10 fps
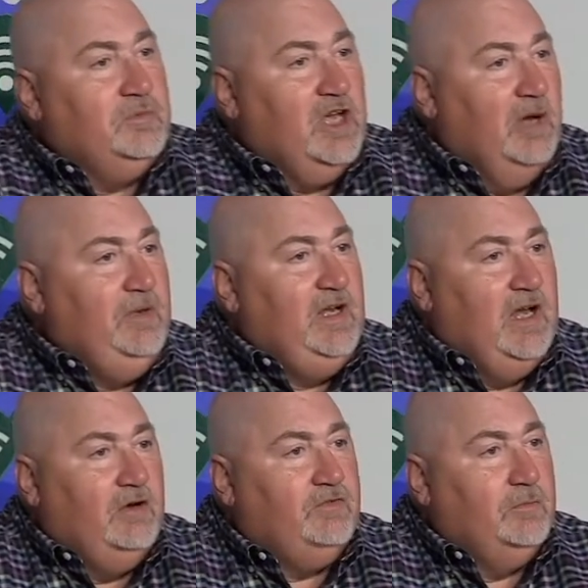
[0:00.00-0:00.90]
coming
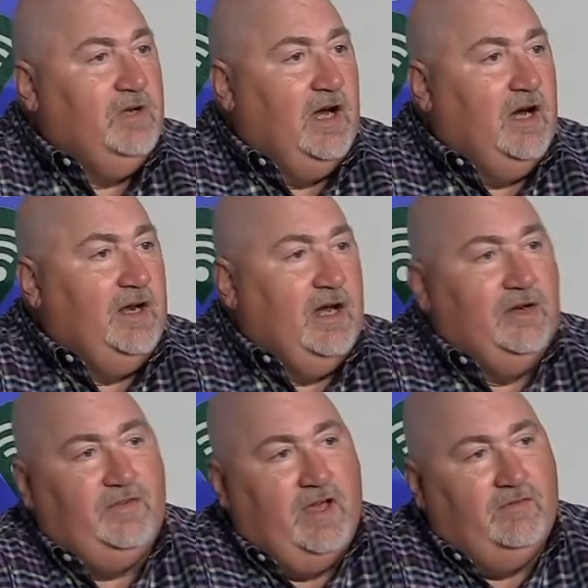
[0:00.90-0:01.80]
down from God out
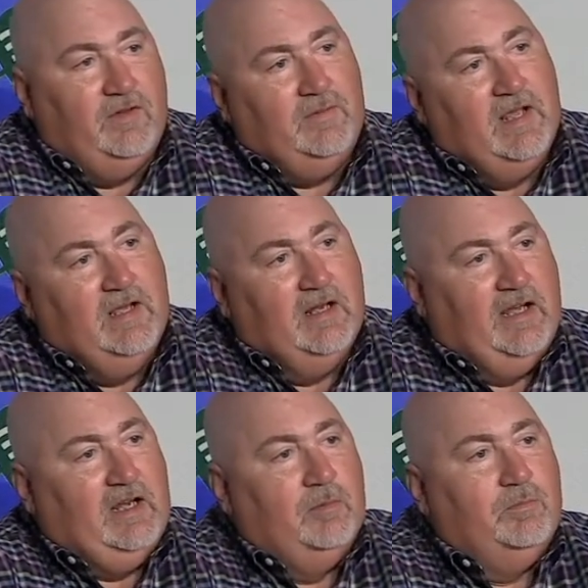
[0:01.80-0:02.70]
of heaven
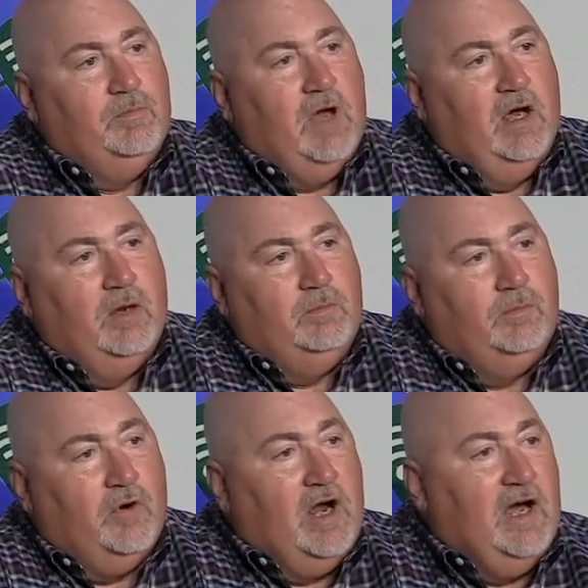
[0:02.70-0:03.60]
like a, a
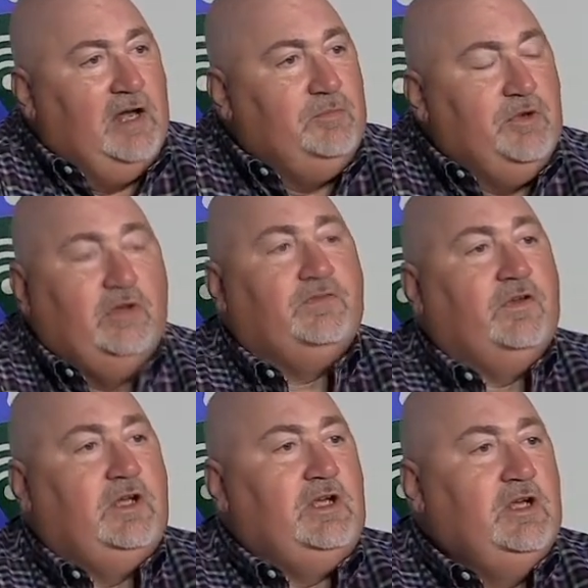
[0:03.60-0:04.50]
bride
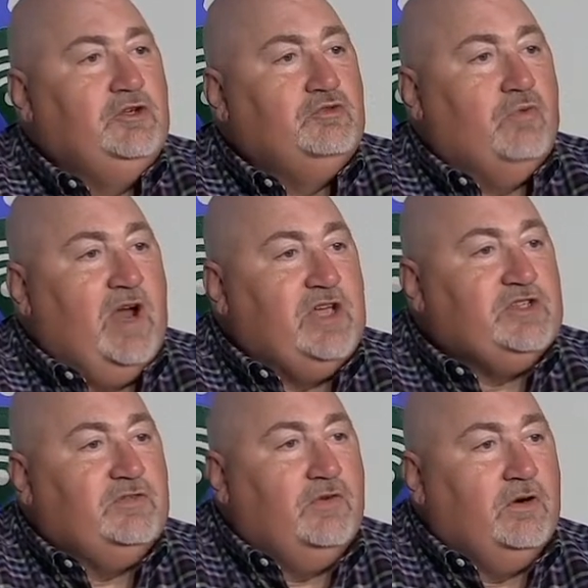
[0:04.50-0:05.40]
beautifully
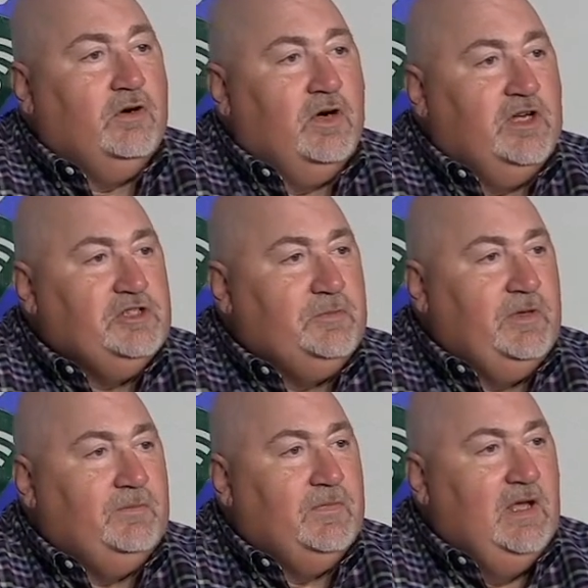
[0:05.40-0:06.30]
dressed for her
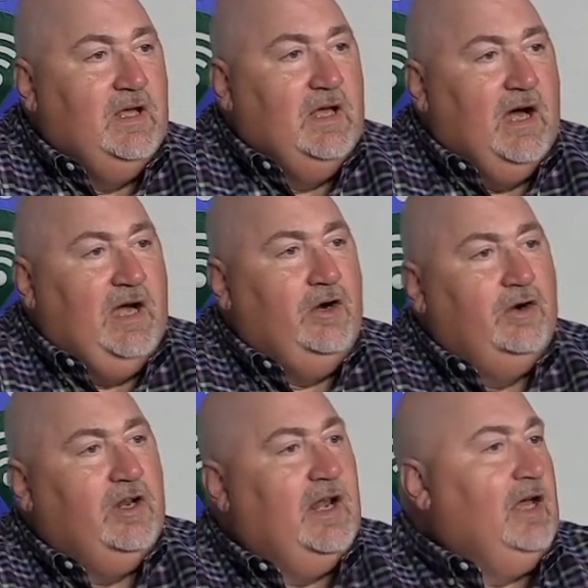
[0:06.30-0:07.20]
husband. I
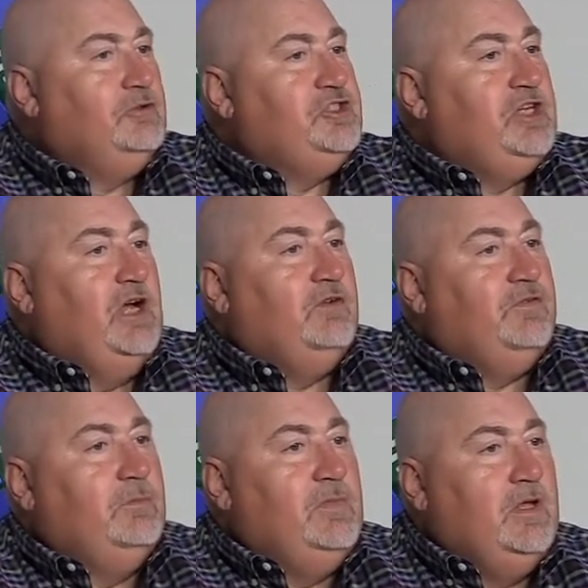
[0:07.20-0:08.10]
heard a loud shout
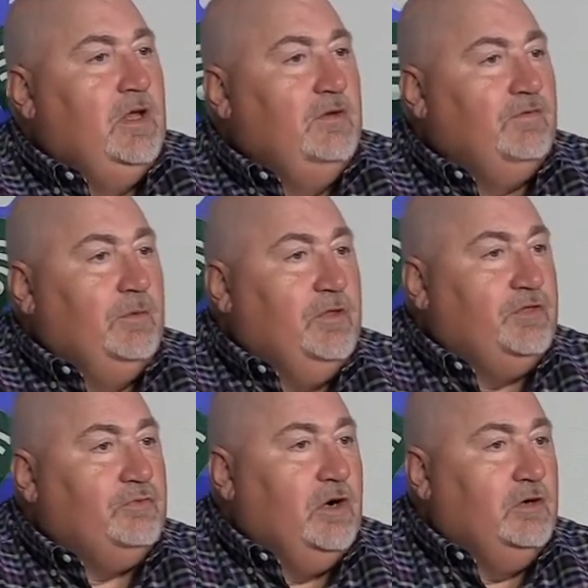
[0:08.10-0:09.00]
from, from the
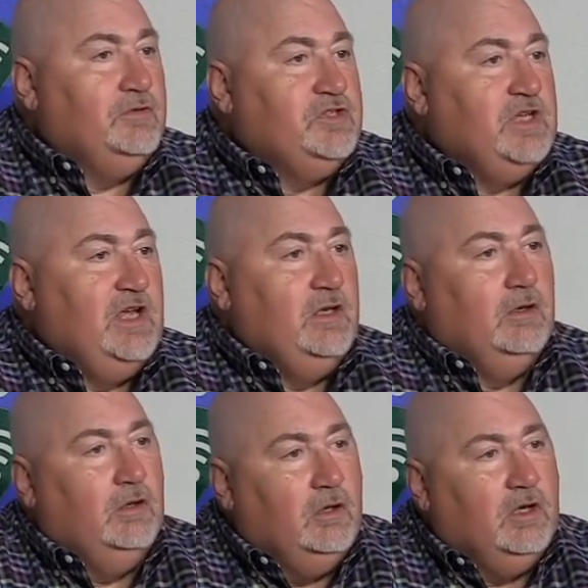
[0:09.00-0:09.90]
throne saying,
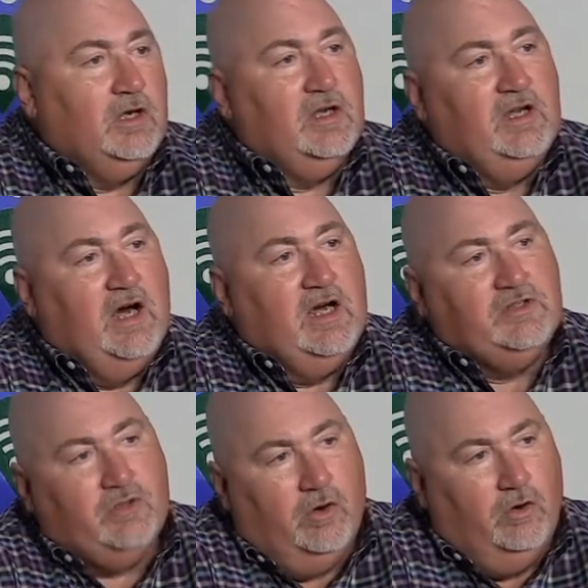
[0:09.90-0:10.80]
Look,
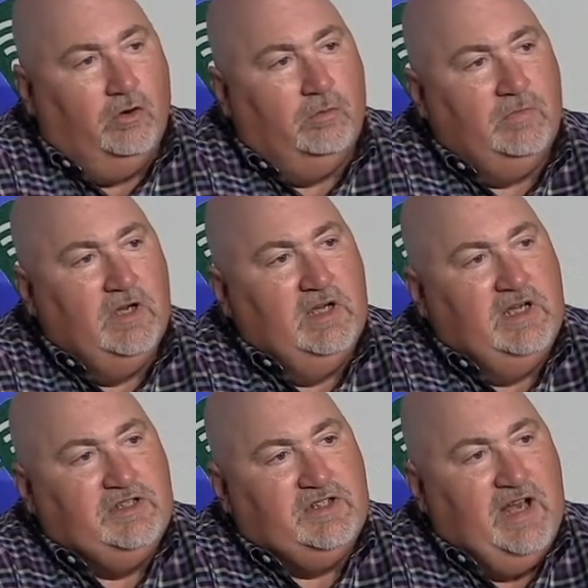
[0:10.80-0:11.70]
God's home
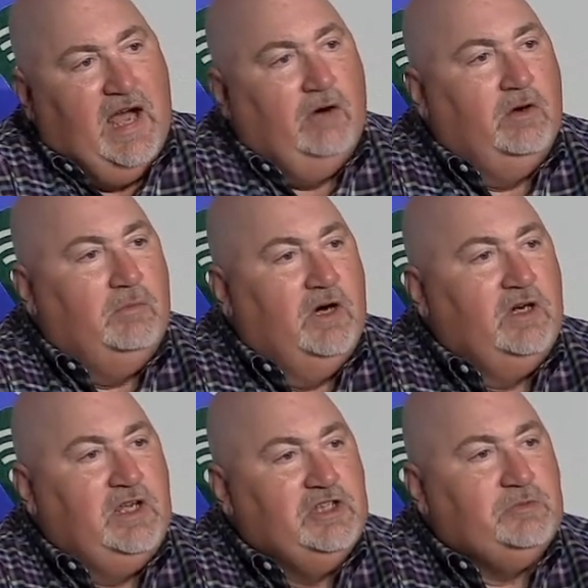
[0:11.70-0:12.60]
is now
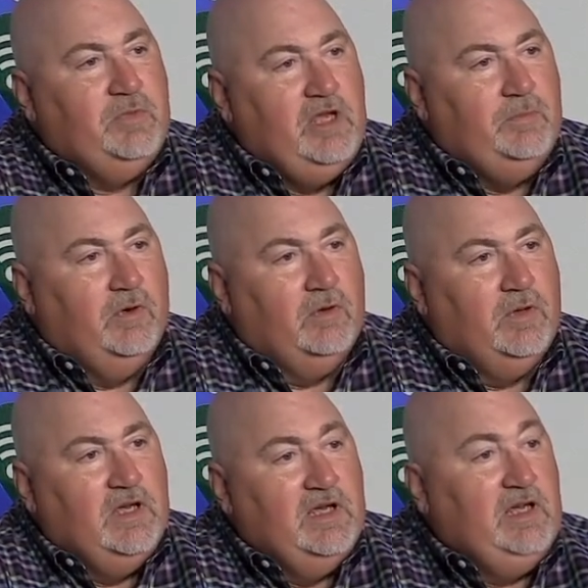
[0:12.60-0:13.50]
among his people.
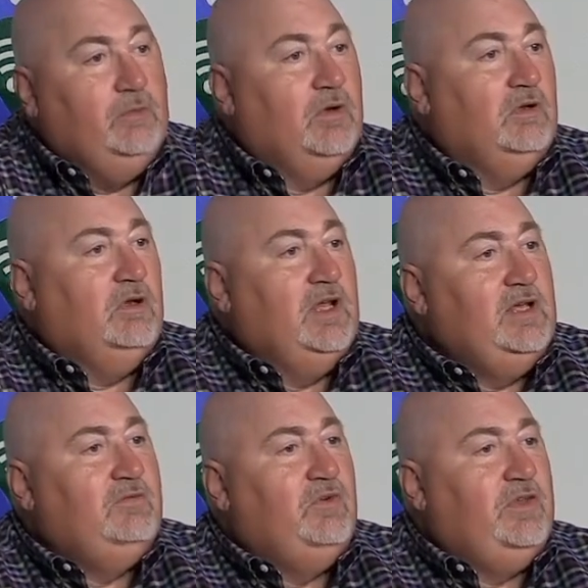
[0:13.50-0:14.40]
He will
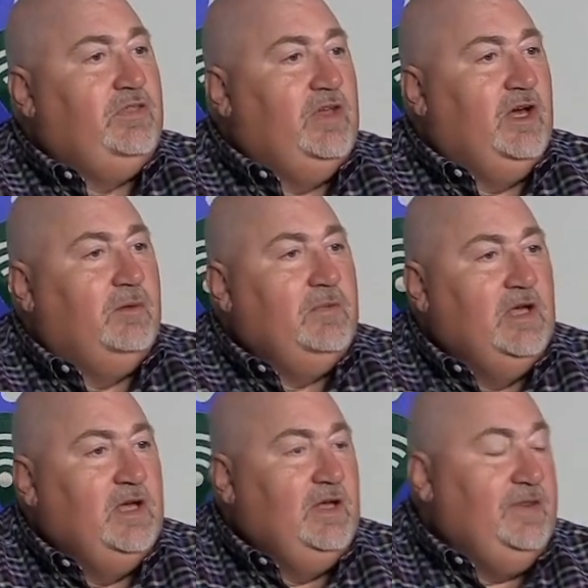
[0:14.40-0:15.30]
live with them,
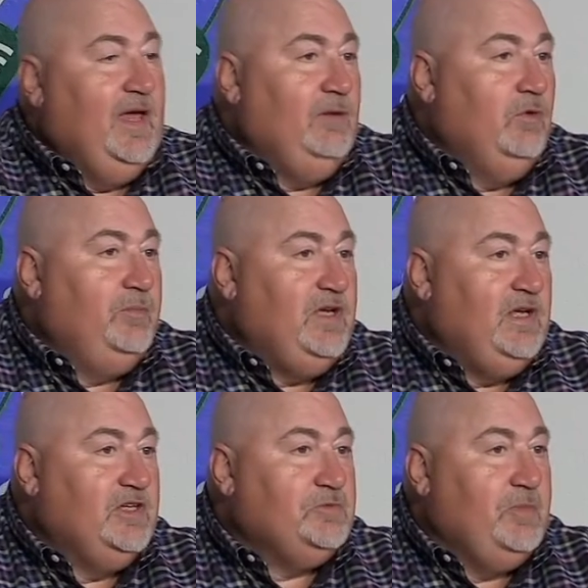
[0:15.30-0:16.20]
and they will be
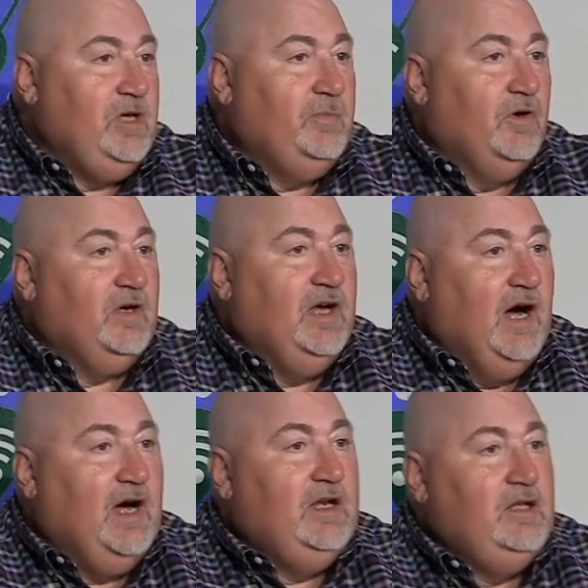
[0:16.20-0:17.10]
his people.
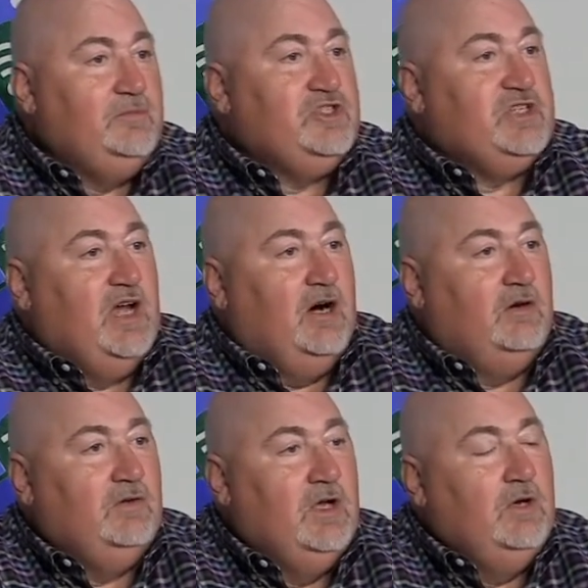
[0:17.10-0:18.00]
God
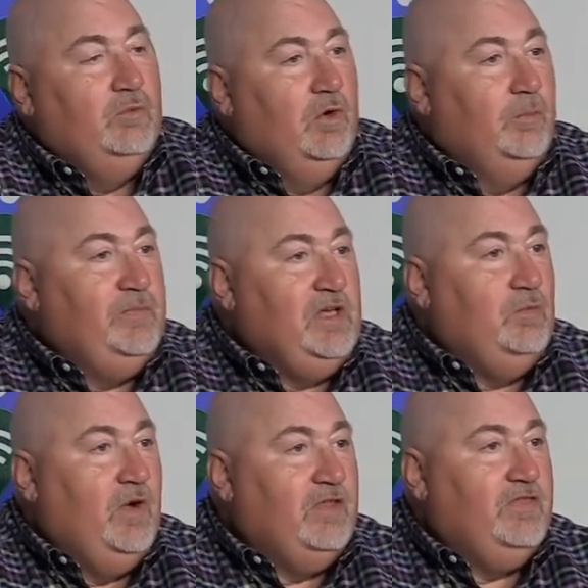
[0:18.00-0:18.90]
himself will be
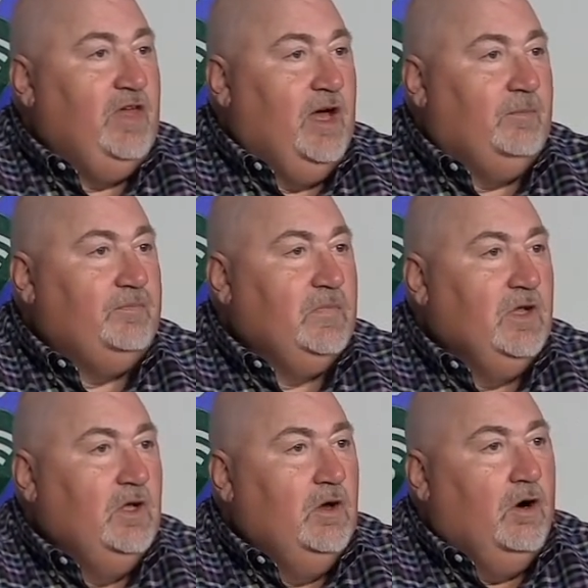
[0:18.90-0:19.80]
with them.
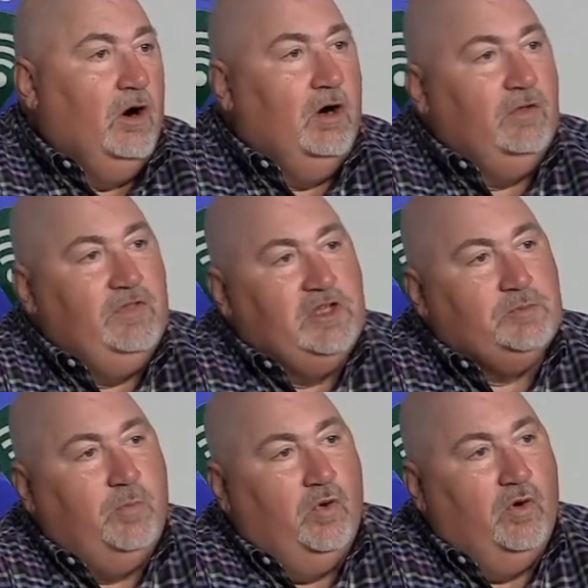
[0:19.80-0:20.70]
All this
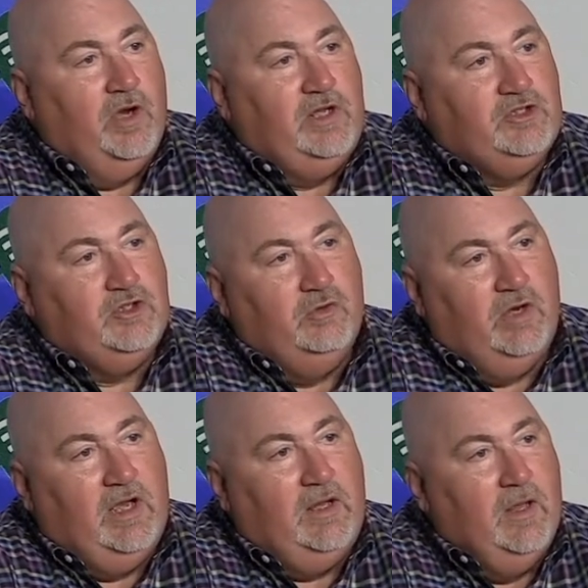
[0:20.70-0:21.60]
points to
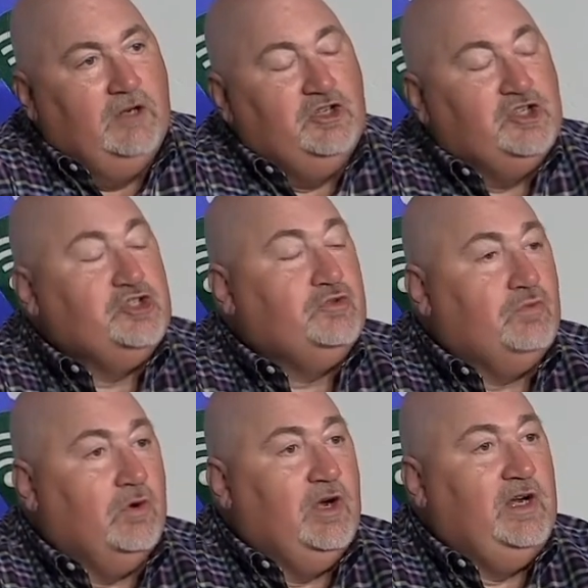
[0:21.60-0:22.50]
a
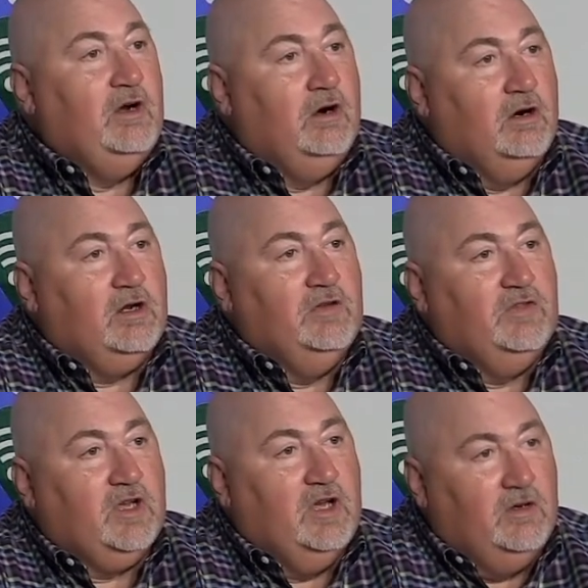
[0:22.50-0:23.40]
destroyed Ark of
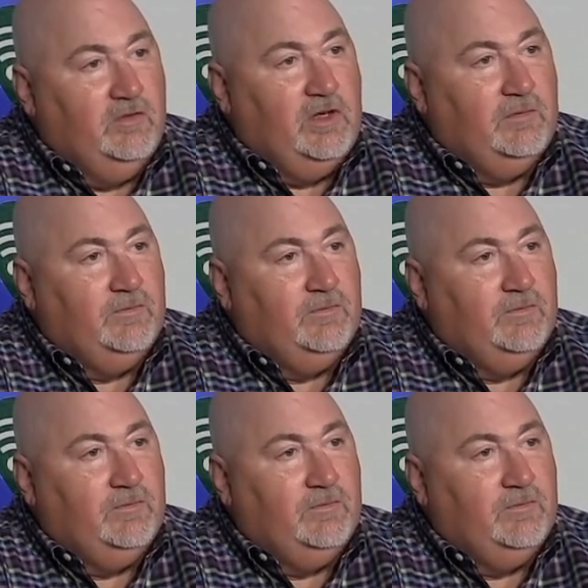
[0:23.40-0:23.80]
the Covenant.